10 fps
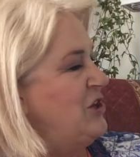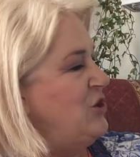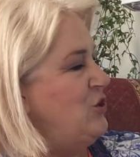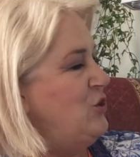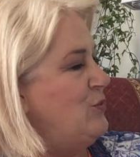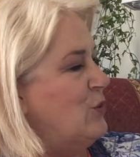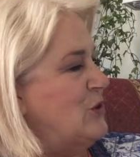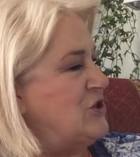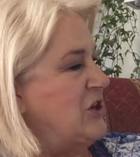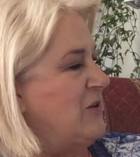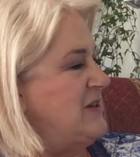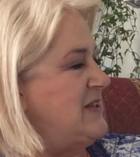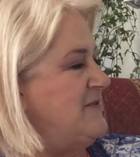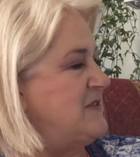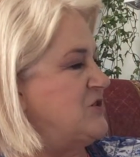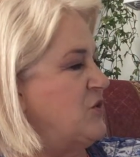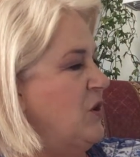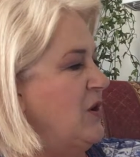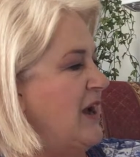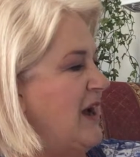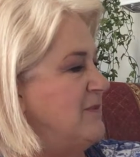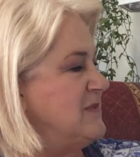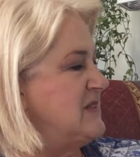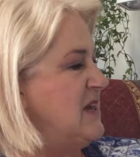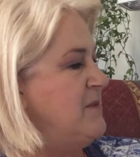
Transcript: Newborn joeys have strong arms,